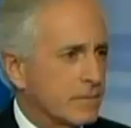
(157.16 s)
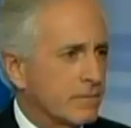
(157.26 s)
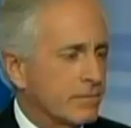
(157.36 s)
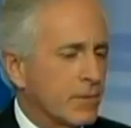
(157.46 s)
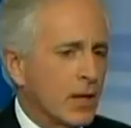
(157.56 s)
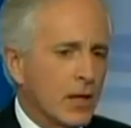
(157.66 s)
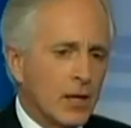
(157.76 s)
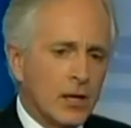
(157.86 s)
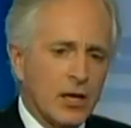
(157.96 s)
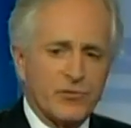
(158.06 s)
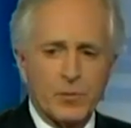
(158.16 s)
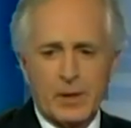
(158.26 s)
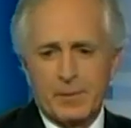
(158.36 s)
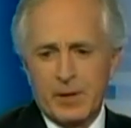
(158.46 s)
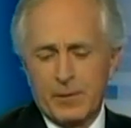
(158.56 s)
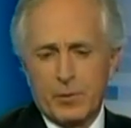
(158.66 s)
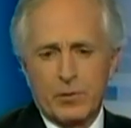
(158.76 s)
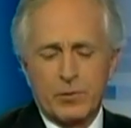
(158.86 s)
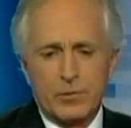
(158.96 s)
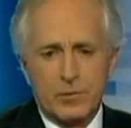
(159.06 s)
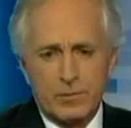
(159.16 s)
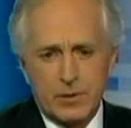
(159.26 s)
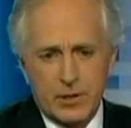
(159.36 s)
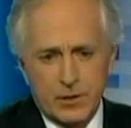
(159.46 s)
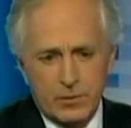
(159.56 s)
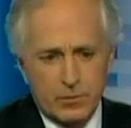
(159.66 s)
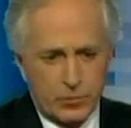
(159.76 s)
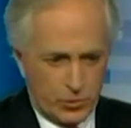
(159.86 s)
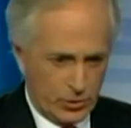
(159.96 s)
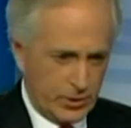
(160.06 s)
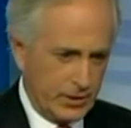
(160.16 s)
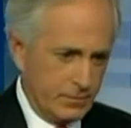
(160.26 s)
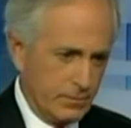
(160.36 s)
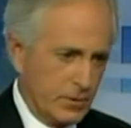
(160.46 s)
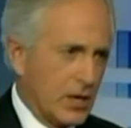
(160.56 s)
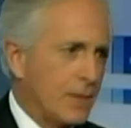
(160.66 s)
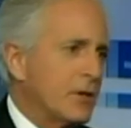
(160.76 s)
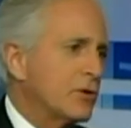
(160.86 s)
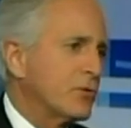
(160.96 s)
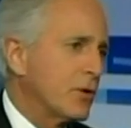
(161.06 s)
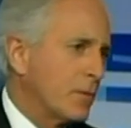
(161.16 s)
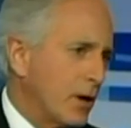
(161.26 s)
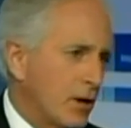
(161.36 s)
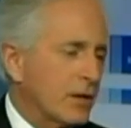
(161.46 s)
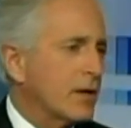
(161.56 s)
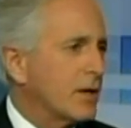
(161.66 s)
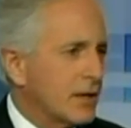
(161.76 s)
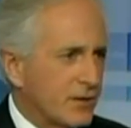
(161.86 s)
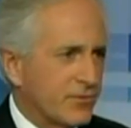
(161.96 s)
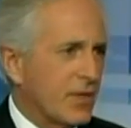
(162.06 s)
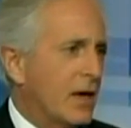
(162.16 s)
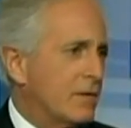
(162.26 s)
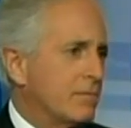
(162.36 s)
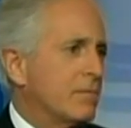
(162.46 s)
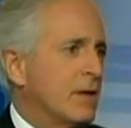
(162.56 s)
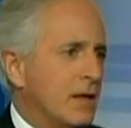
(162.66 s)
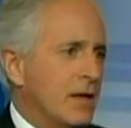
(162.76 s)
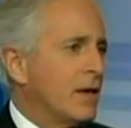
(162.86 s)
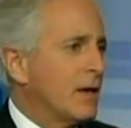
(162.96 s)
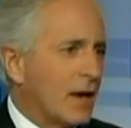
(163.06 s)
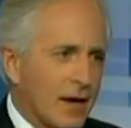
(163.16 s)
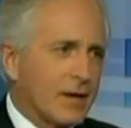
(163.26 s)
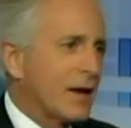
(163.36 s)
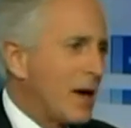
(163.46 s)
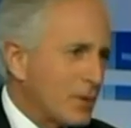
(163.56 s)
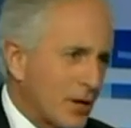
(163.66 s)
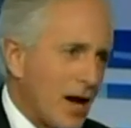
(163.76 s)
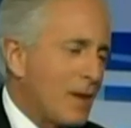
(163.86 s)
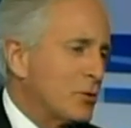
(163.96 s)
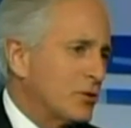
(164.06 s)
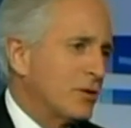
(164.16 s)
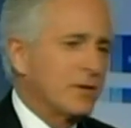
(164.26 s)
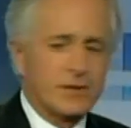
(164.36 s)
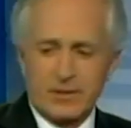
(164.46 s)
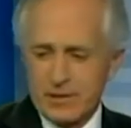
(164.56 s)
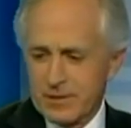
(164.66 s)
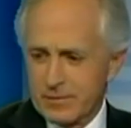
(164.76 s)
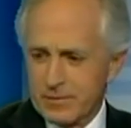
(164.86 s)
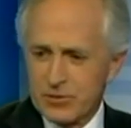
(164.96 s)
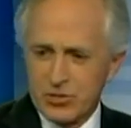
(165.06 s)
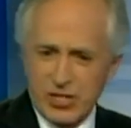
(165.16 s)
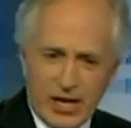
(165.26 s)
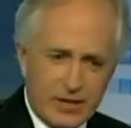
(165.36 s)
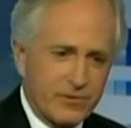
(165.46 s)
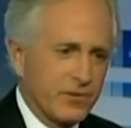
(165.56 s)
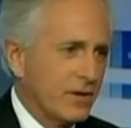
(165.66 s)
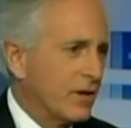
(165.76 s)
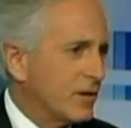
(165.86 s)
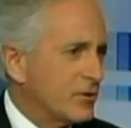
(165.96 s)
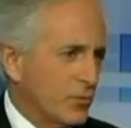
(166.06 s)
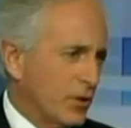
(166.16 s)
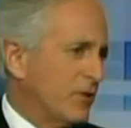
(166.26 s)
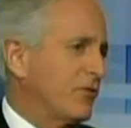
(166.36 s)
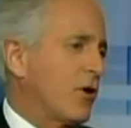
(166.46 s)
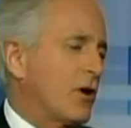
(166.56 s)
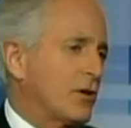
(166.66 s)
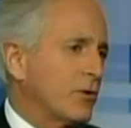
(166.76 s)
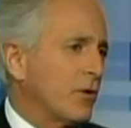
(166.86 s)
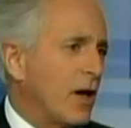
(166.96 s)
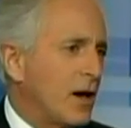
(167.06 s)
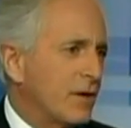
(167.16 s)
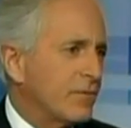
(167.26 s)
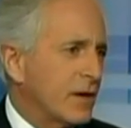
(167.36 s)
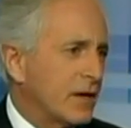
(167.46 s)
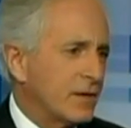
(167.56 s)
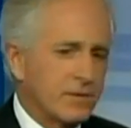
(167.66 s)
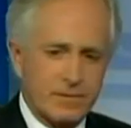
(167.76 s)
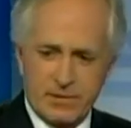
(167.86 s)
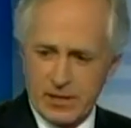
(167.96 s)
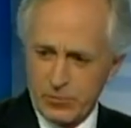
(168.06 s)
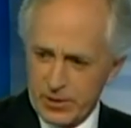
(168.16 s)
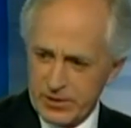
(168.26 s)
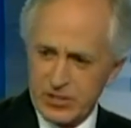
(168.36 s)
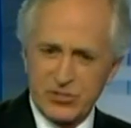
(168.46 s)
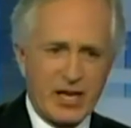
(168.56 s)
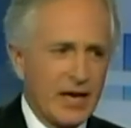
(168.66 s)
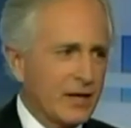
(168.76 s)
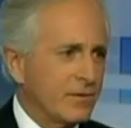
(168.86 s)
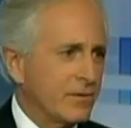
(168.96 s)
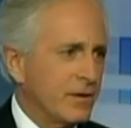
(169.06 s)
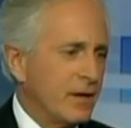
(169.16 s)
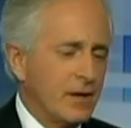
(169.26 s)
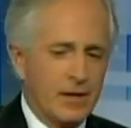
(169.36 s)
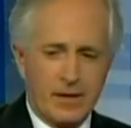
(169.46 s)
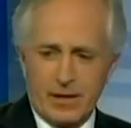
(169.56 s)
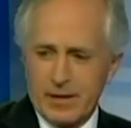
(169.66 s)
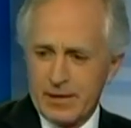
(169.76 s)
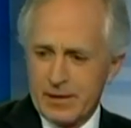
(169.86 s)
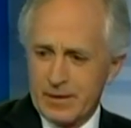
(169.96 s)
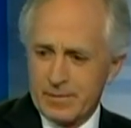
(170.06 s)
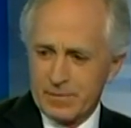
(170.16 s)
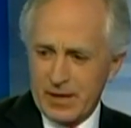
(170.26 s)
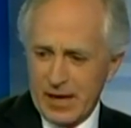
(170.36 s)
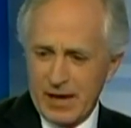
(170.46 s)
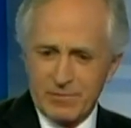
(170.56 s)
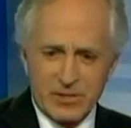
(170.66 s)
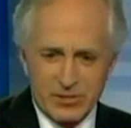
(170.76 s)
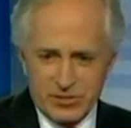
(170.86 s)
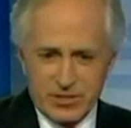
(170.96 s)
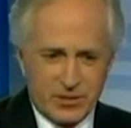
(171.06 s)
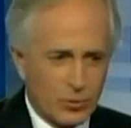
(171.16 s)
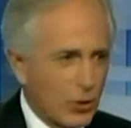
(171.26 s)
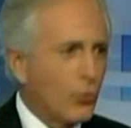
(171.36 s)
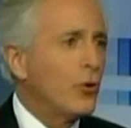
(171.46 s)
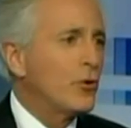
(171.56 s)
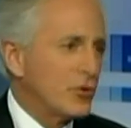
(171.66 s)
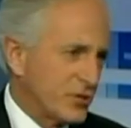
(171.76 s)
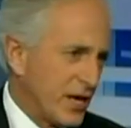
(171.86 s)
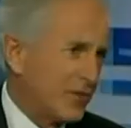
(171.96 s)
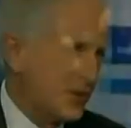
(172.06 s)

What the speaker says: Mm-hmm. You have so many people who, you know, look at coming to America as that economic opportunity, the chance to really start a new life. And they read these ads. They have these recruiters, as